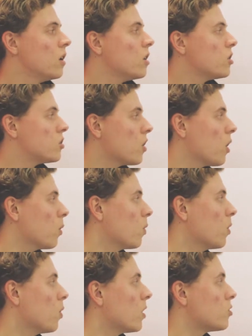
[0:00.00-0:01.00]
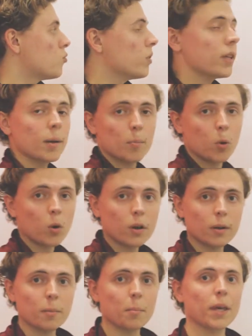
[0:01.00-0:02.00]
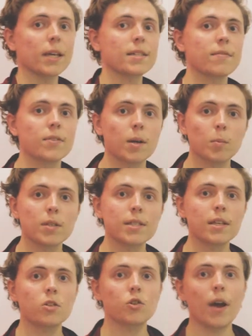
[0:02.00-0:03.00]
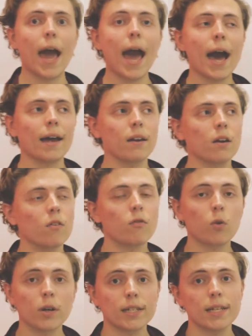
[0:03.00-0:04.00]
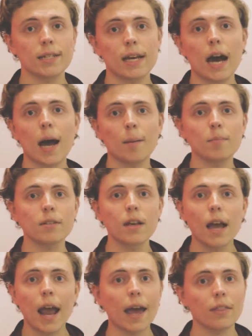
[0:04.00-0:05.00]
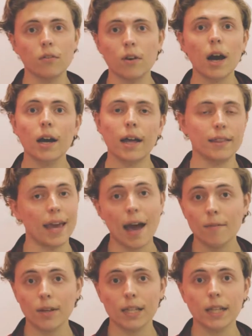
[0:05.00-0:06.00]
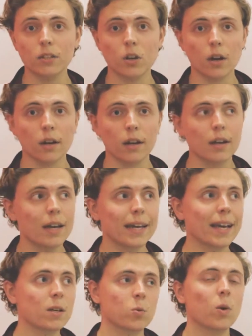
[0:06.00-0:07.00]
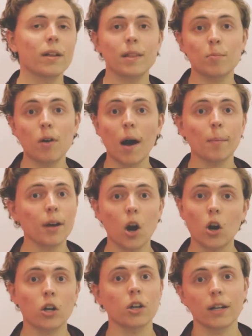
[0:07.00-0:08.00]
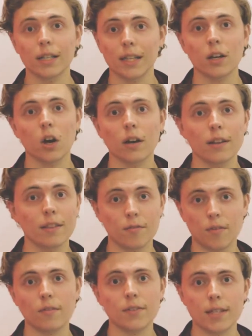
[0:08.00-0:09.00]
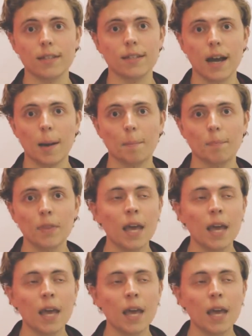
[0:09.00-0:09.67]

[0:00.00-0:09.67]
So it's really important because if someone sees your ad 14 times and they haven't clicked on it, guess what? They probably aren't going to click on it the 15th time.